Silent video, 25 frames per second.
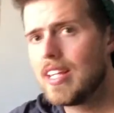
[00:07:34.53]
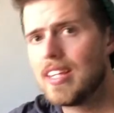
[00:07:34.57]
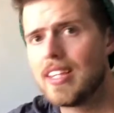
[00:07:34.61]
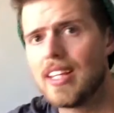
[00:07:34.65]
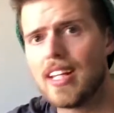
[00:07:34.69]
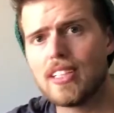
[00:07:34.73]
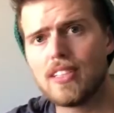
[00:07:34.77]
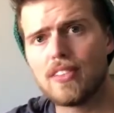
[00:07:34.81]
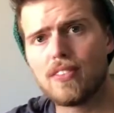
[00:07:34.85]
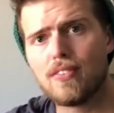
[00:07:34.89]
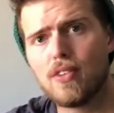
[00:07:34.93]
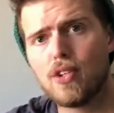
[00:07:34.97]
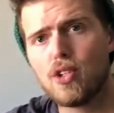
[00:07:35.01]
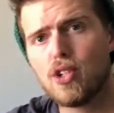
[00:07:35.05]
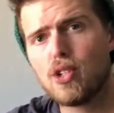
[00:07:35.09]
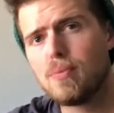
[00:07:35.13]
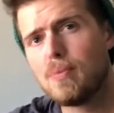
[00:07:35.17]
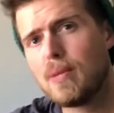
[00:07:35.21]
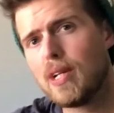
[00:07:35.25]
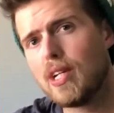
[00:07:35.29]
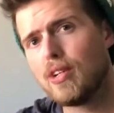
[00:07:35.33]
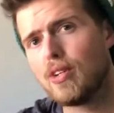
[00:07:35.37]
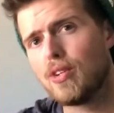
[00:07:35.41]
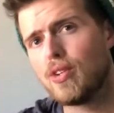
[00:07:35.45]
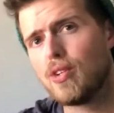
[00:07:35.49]
That's 1
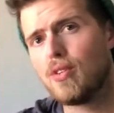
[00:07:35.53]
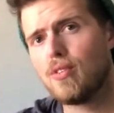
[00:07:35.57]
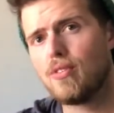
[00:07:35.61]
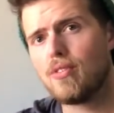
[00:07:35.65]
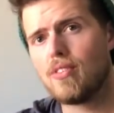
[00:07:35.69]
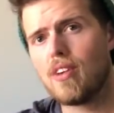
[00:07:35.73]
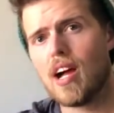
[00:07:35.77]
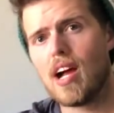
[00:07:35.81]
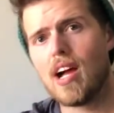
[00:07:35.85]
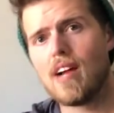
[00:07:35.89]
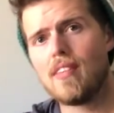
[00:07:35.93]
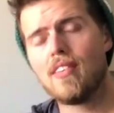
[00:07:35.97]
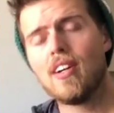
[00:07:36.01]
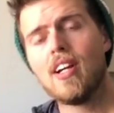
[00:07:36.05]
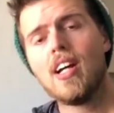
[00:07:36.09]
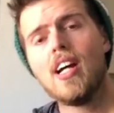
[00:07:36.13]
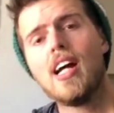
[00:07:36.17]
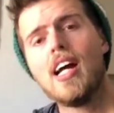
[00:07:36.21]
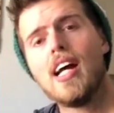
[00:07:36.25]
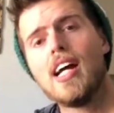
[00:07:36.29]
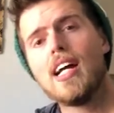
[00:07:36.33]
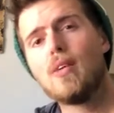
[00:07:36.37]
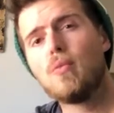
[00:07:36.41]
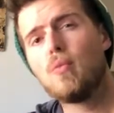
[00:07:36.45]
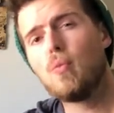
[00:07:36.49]
Peter 2:5.
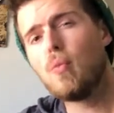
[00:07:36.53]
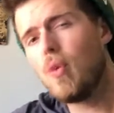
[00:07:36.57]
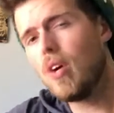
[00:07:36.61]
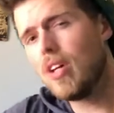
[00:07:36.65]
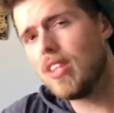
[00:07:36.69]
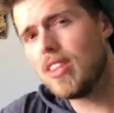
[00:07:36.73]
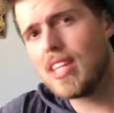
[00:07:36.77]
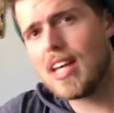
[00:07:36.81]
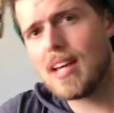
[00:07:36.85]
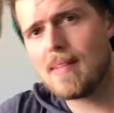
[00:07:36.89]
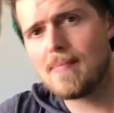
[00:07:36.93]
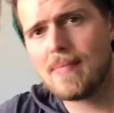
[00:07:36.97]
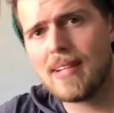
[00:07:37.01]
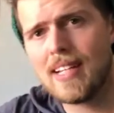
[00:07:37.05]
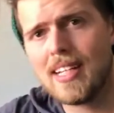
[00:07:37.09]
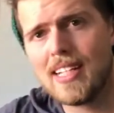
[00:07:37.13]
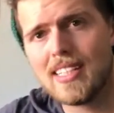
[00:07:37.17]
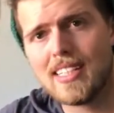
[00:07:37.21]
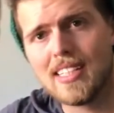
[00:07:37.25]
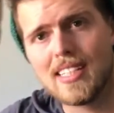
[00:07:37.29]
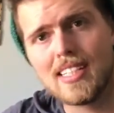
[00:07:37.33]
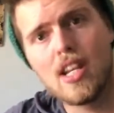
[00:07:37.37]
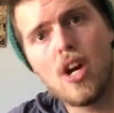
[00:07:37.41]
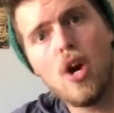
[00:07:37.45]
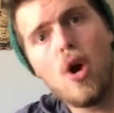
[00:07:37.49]
And what that
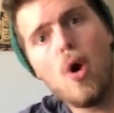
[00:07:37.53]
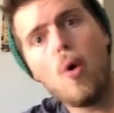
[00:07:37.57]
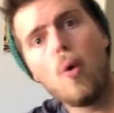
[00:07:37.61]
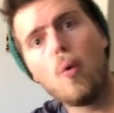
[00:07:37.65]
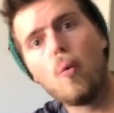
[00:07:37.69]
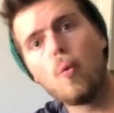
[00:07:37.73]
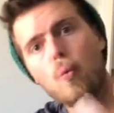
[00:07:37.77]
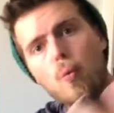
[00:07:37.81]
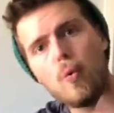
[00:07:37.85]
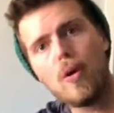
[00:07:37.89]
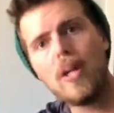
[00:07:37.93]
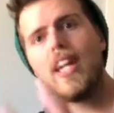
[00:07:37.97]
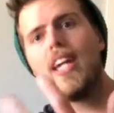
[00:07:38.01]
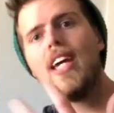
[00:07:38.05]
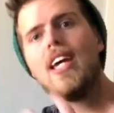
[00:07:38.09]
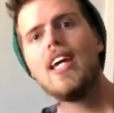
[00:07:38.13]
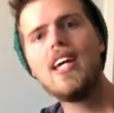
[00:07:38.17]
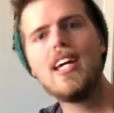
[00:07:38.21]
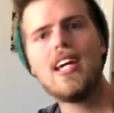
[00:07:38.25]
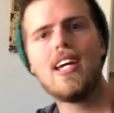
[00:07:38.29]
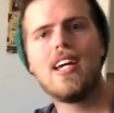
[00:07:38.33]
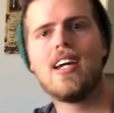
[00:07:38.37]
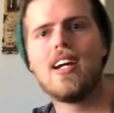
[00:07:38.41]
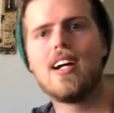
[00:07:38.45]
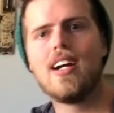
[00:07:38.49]
means is
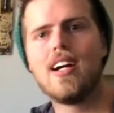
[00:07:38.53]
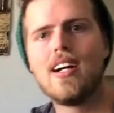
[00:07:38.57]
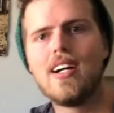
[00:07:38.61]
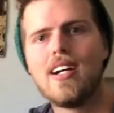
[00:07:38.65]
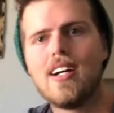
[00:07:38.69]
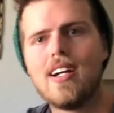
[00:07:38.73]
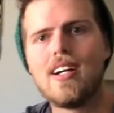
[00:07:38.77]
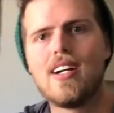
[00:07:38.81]
we